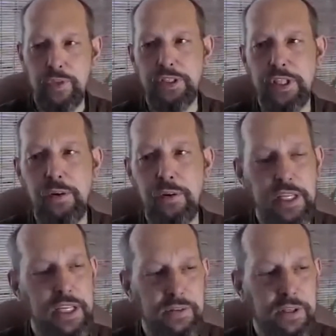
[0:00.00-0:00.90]

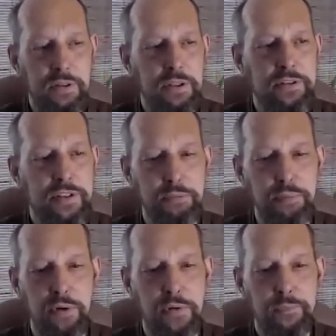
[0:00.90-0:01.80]
generally, even the
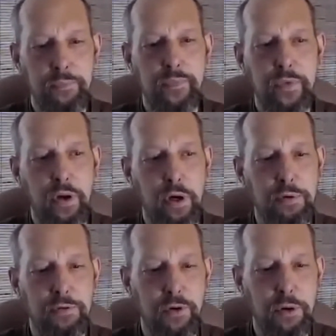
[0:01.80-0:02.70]
simple
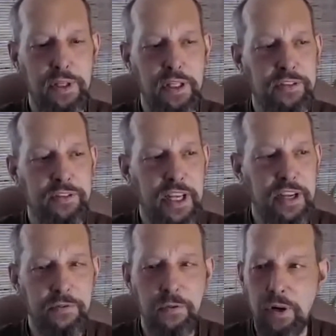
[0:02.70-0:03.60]
herbal formulas,
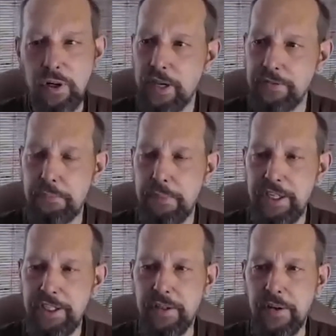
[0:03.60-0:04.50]
say for
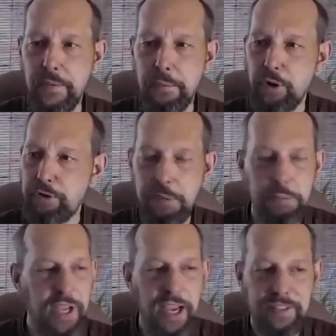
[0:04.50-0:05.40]
constipation, most
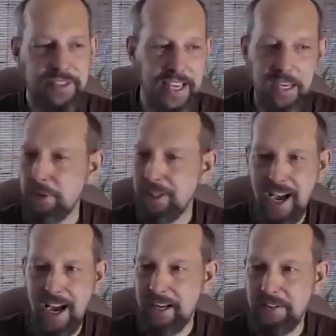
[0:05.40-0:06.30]
people have to take them a
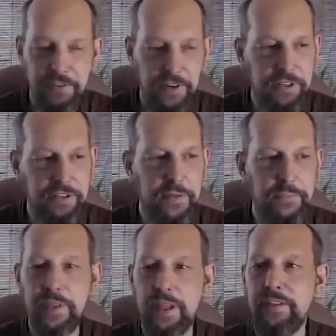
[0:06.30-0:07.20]
lot at first,
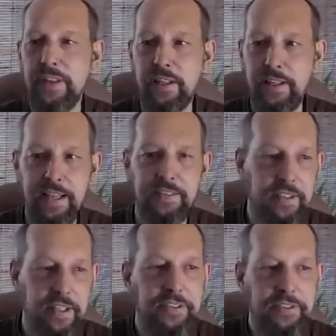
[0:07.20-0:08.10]
and then less
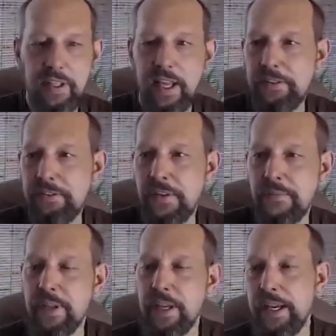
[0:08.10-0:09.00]
and less and less,
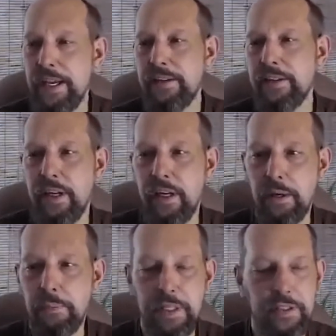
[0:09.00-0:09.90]
and
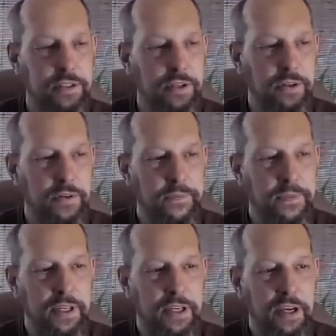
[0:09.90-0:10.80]
until
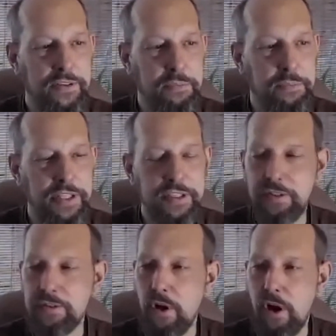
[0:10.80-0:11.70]
the constipation
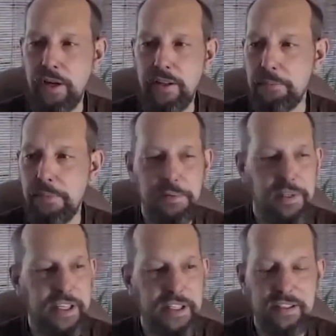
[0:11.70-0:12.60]
is gone, and then maybe
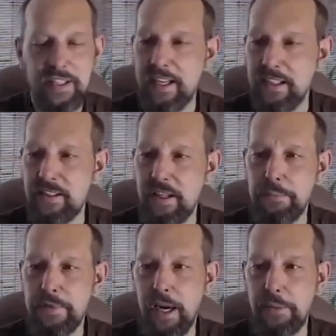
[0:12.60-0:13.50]
they just take it
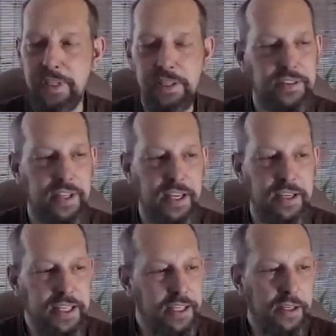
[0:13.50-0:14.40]
sometimes as they
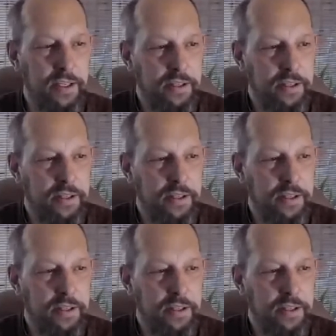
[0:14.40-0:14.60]
need